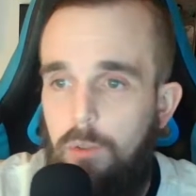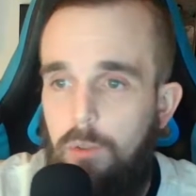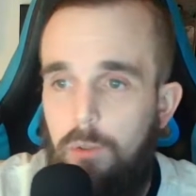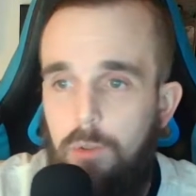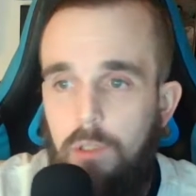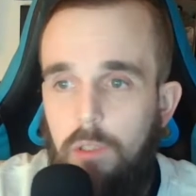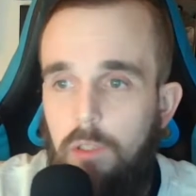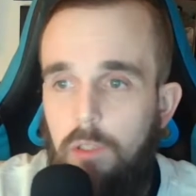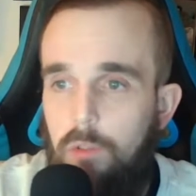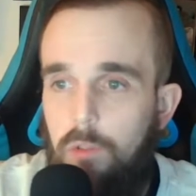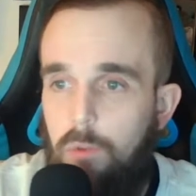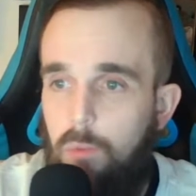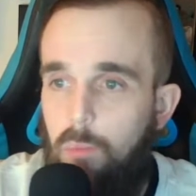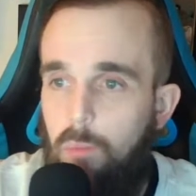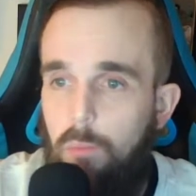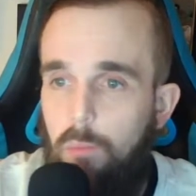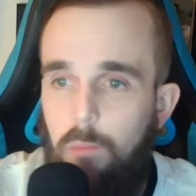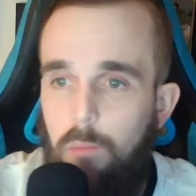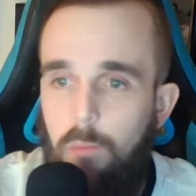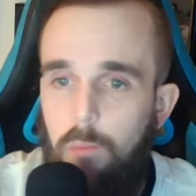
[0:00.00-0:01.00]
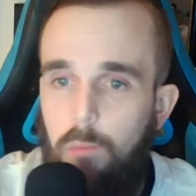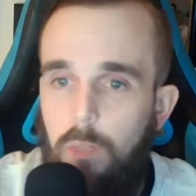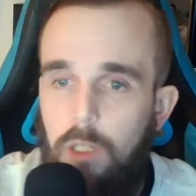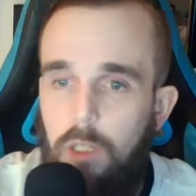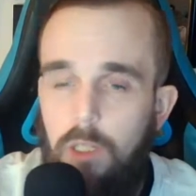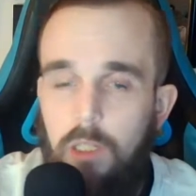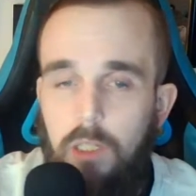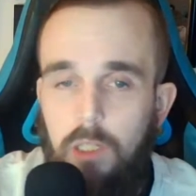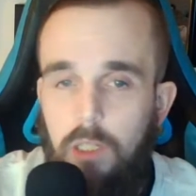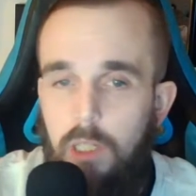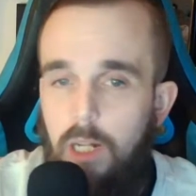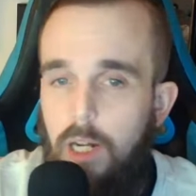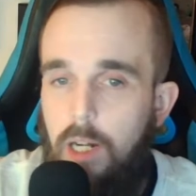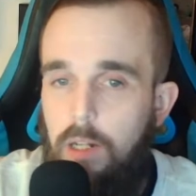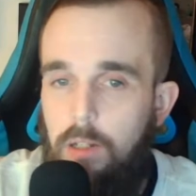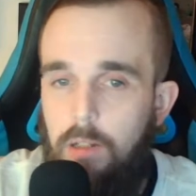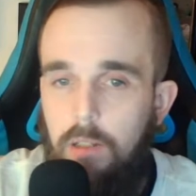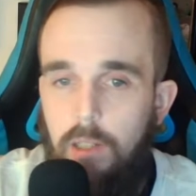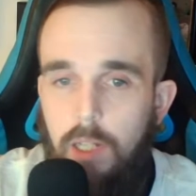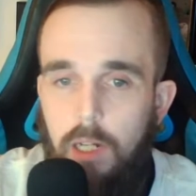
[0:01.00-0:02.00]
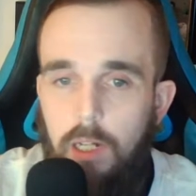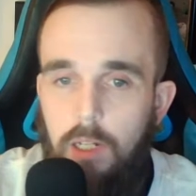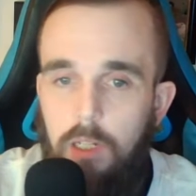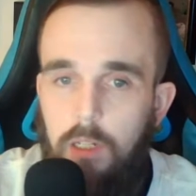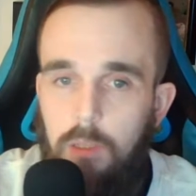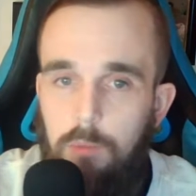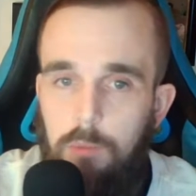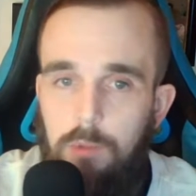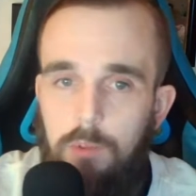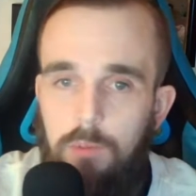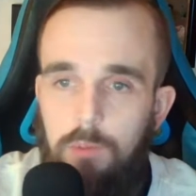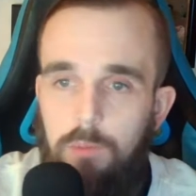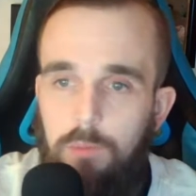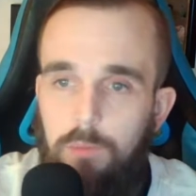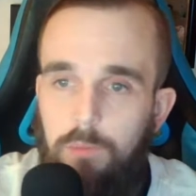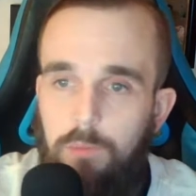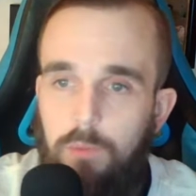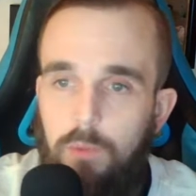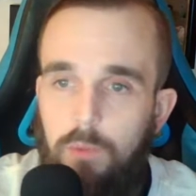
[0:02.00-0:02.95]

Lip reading: Julio's been in and out of the lineup. And,